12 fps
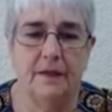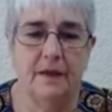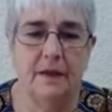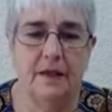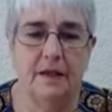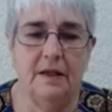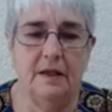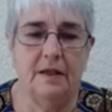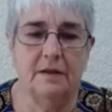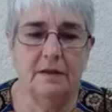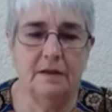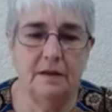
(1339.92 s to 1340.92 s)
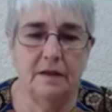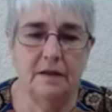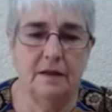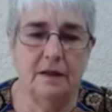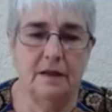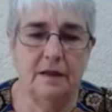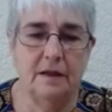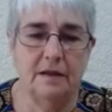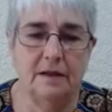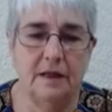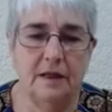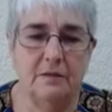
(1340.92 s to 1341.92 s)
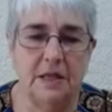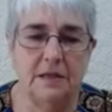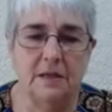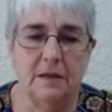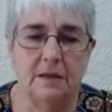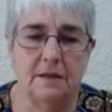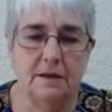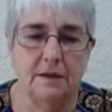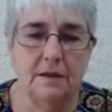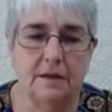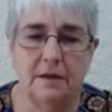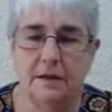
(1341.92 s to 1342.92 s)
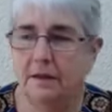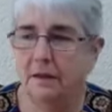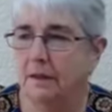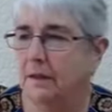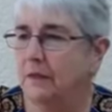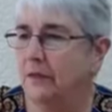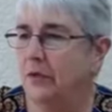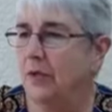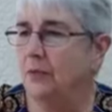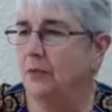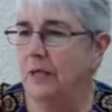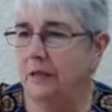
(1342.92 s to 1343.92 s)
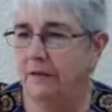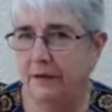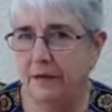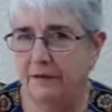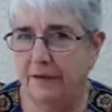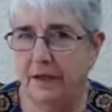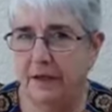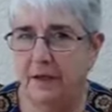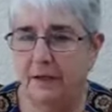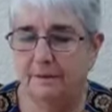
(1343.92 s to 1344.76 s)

and that makes it really very funny.